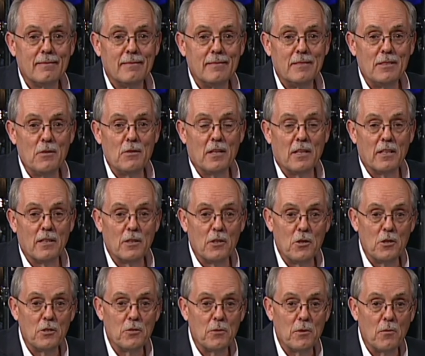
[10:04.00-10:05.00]
You can
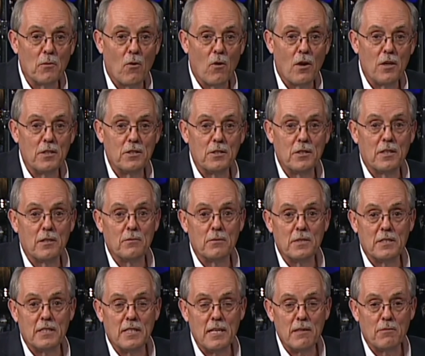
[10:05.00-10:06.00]
lose reward, you can
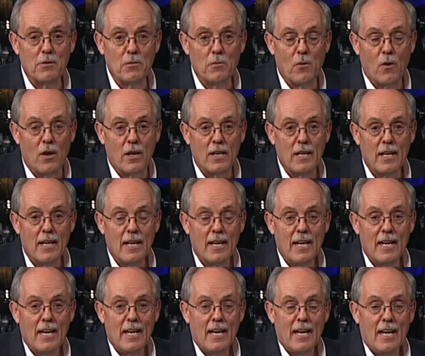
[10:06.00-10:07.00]
receive reward.
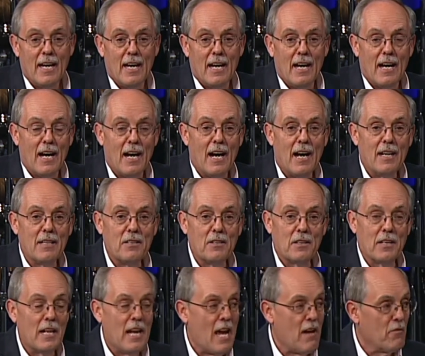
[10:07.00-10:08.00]
Uh, you're
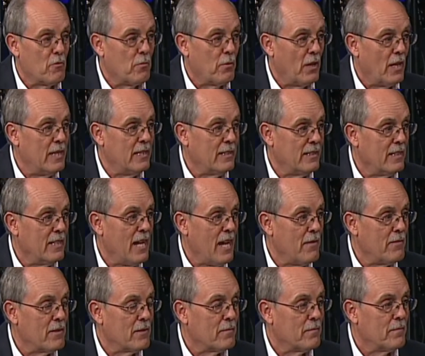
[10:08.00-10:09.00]
going to have a place in heaven.